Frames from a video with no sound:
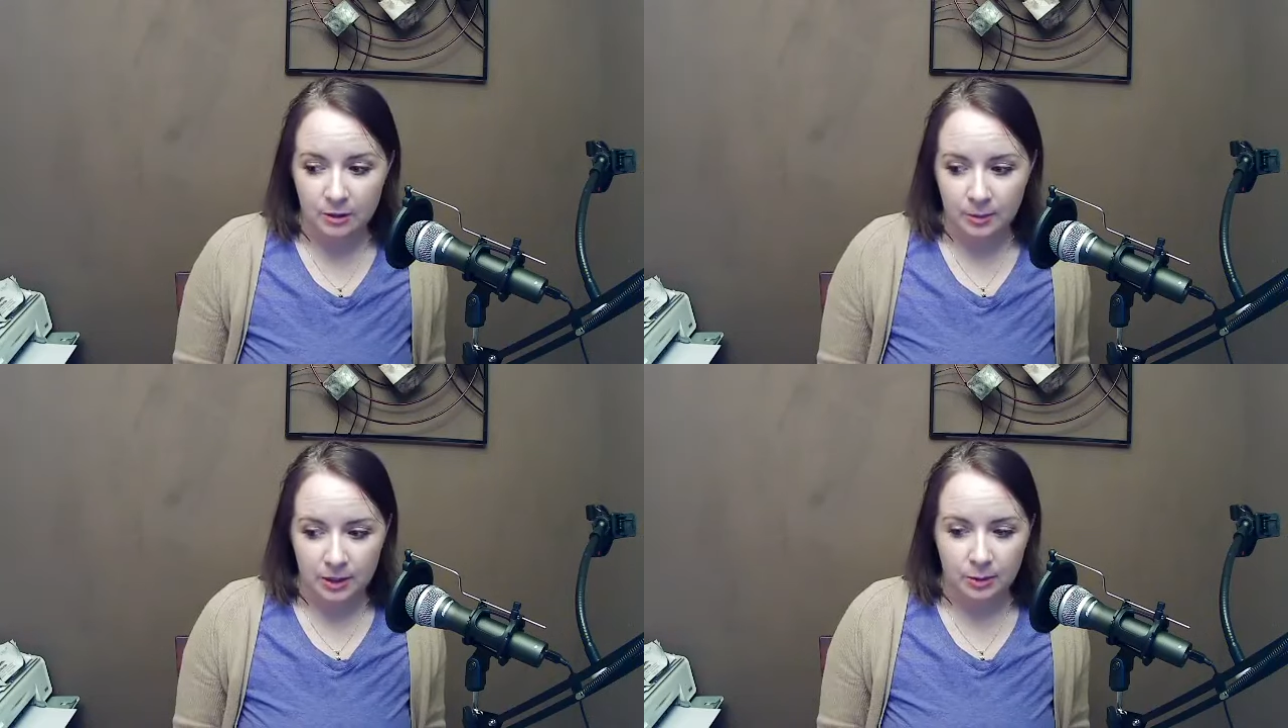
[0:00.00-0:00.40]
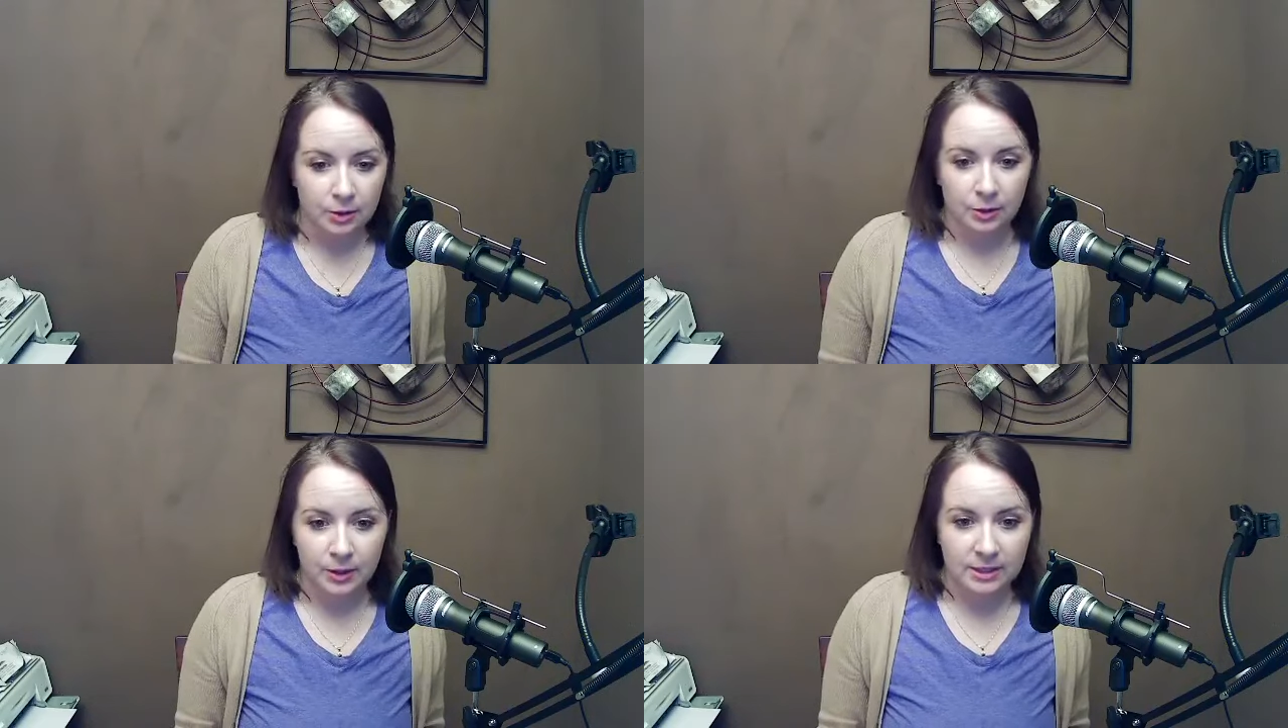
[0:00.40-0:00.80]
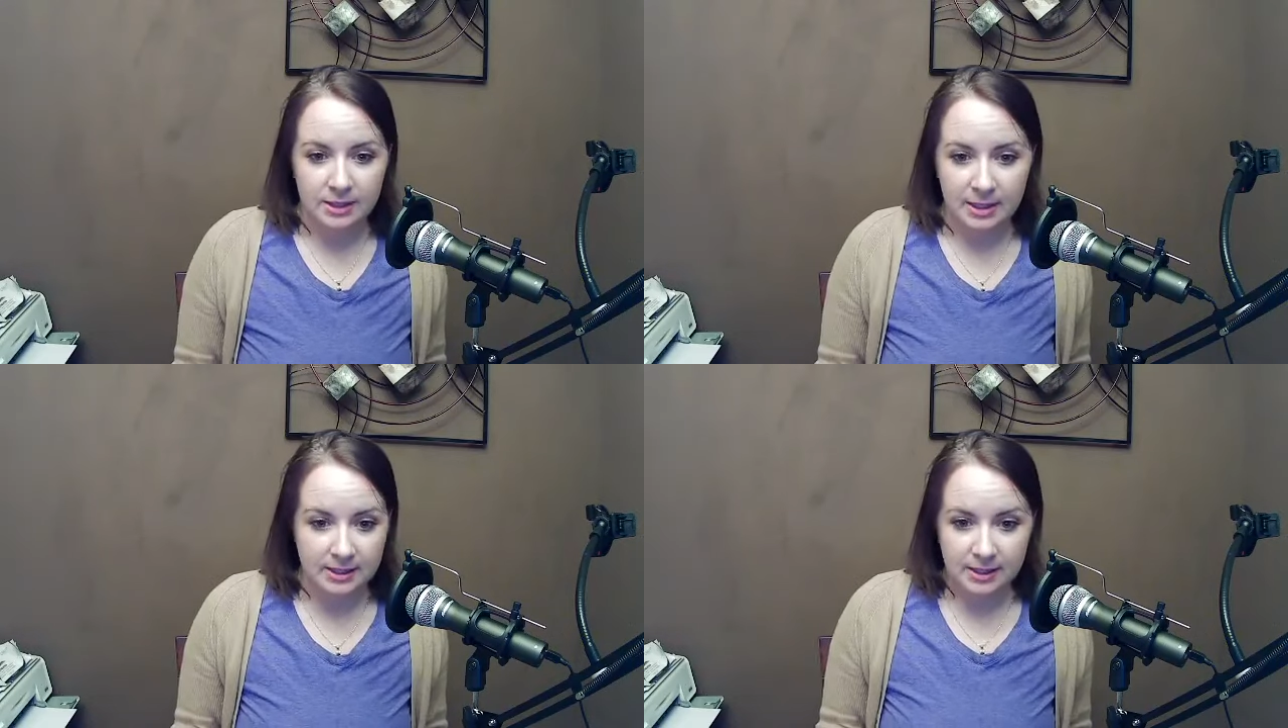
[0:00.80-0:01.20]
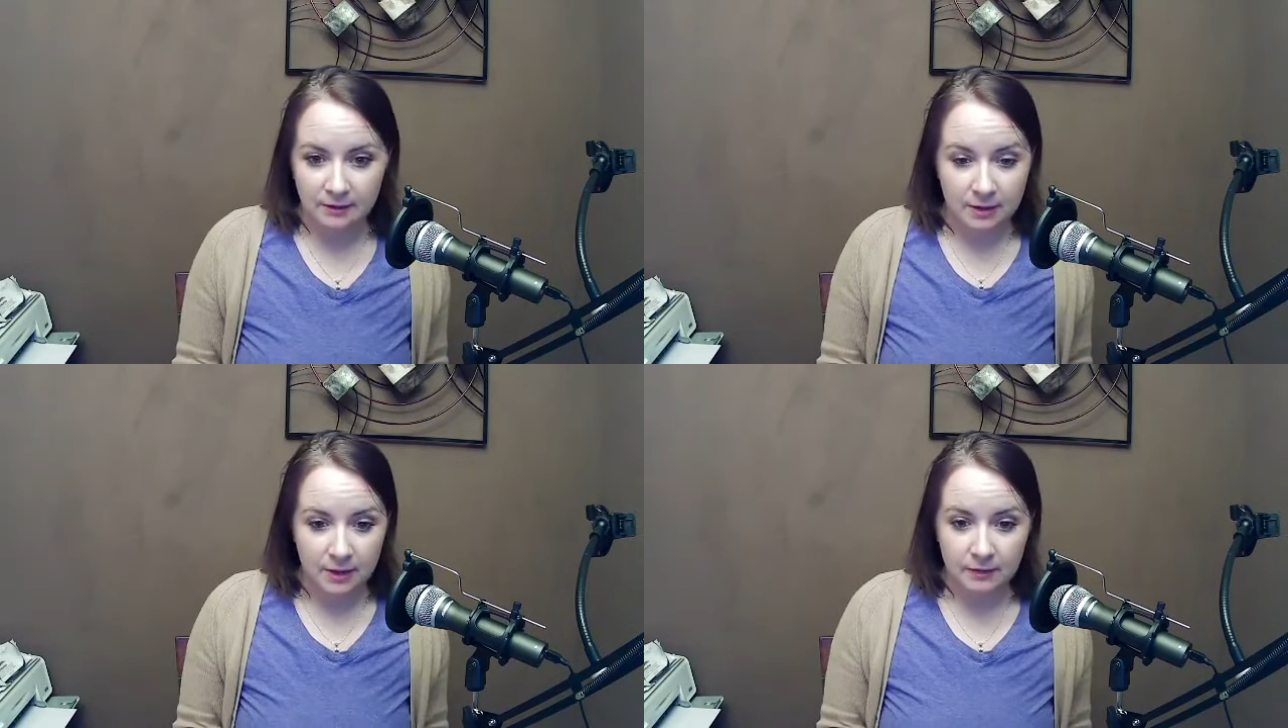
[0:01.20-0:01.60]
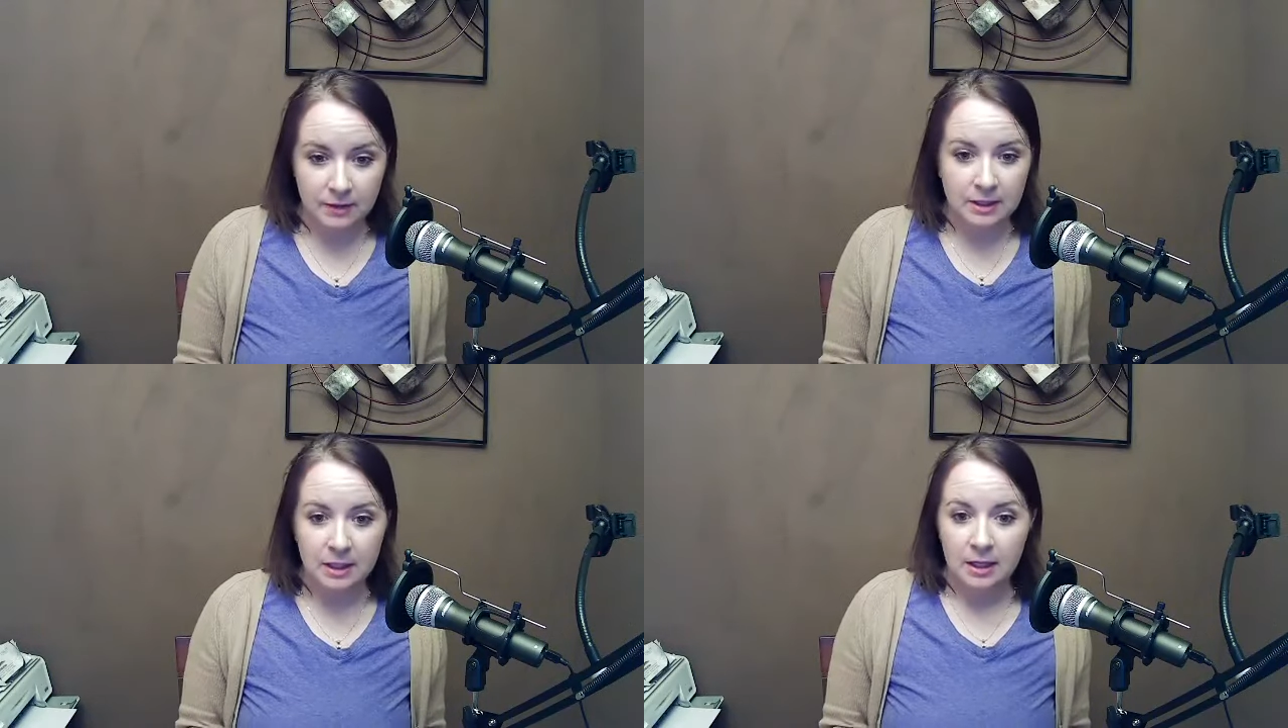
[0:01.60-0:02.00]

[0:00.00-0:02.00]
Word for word: oh my God, we're going into that 7 Eleven.